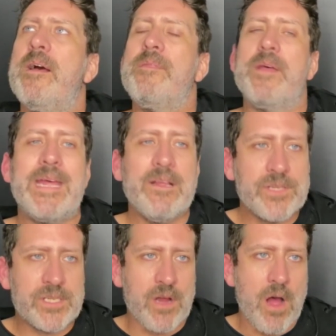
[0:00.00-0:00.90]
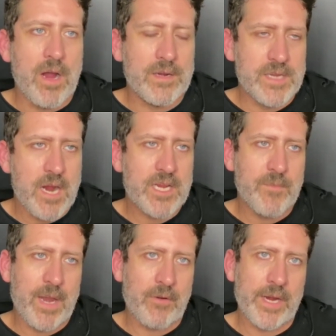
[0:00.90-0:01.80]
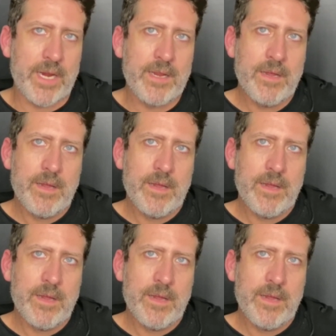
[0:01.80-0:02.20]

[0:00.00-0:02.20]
Hillsong documentary